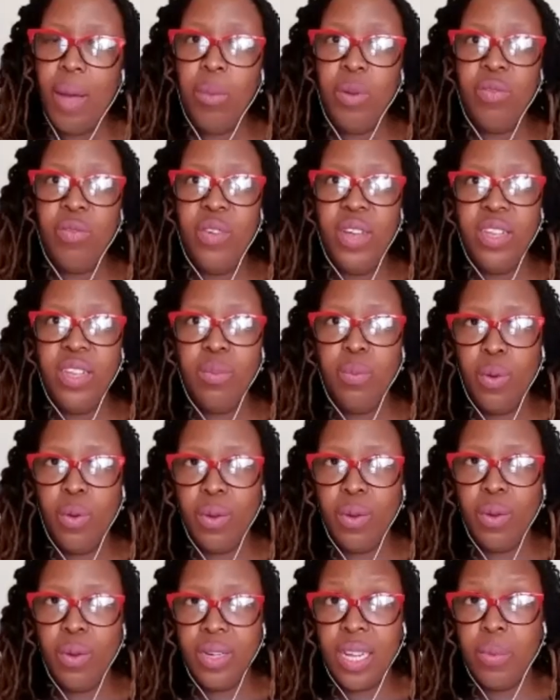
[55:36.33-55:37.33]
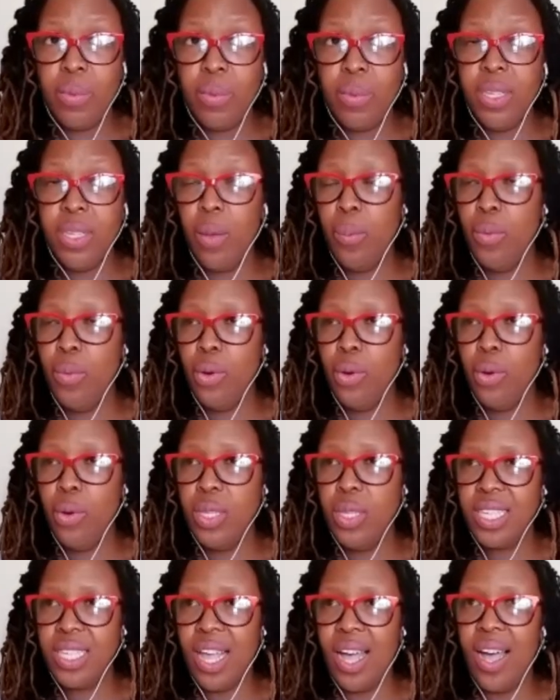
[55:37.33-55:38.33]
on Facebook, Nthabiseng
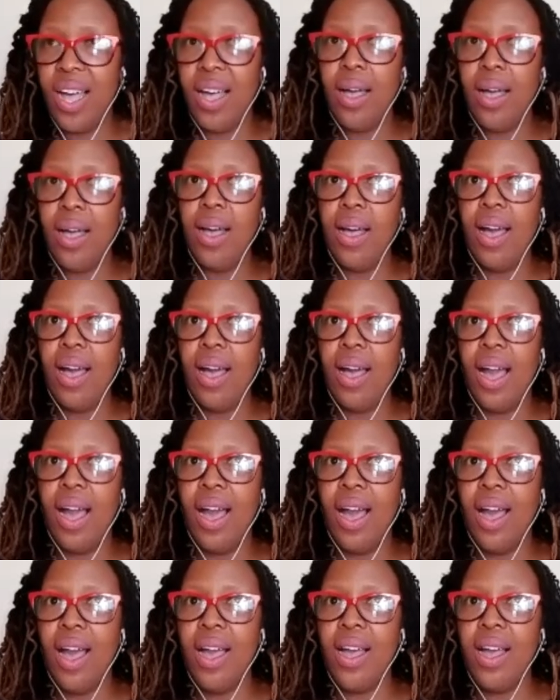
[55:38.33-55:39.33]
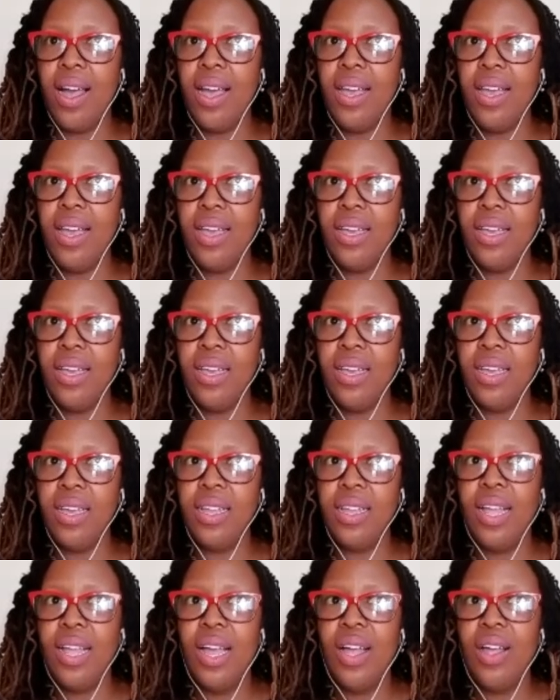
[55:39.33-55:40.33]
Motsa.
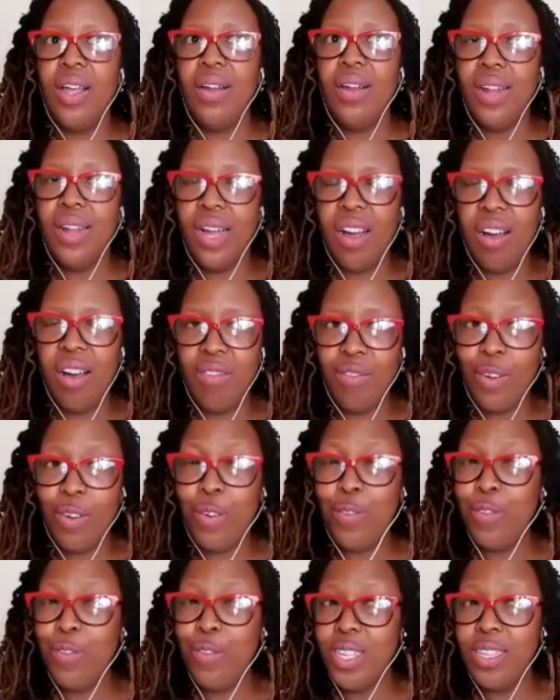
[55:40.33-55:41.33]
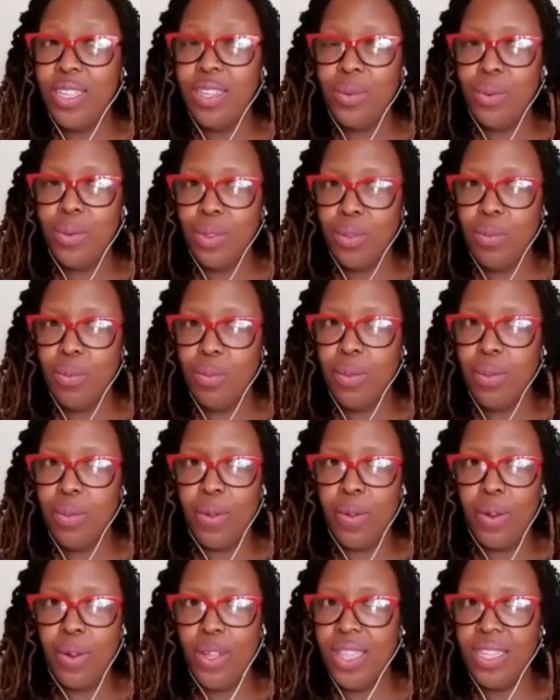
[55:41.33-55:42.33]
I love conversing with people
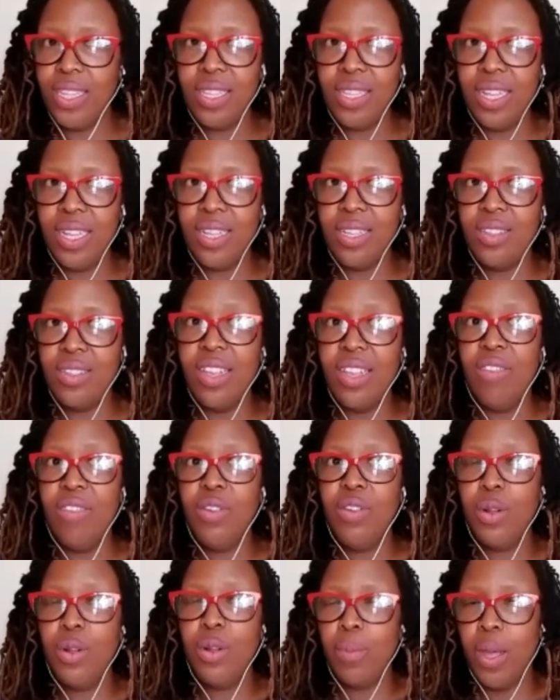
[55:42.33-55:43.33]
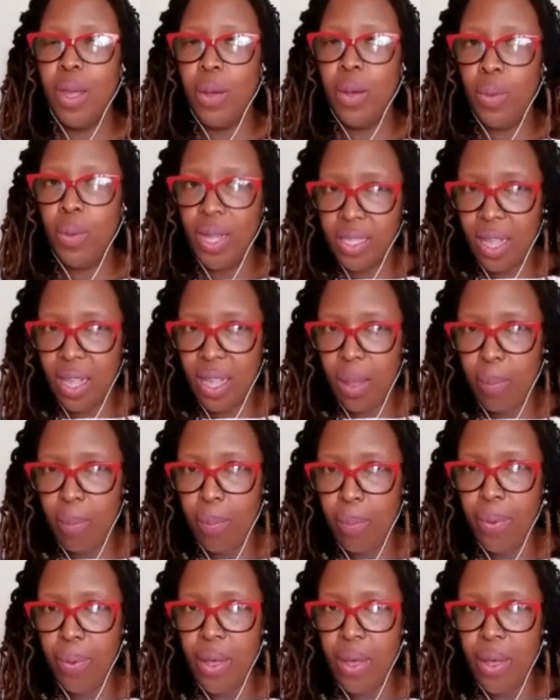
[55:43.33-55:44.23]
on these things, even on my WhatsApp.